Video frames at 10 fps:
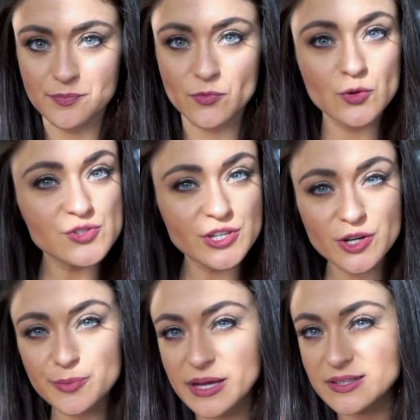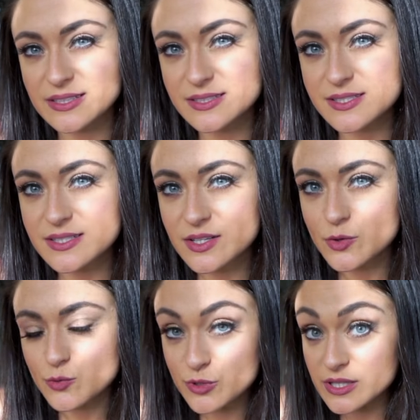losing her balance,
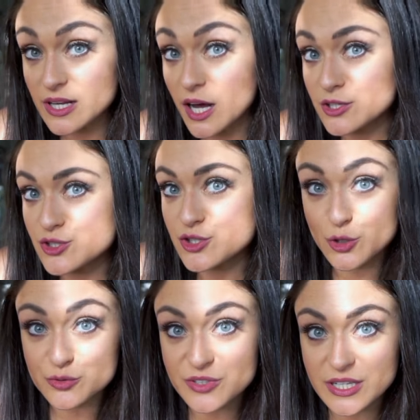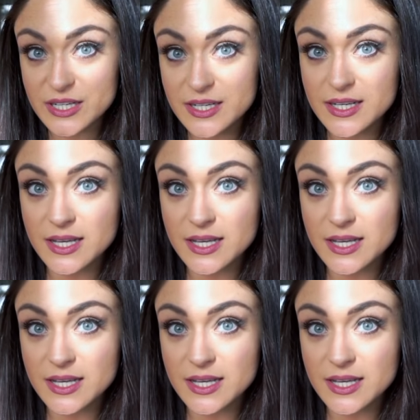really hunched over.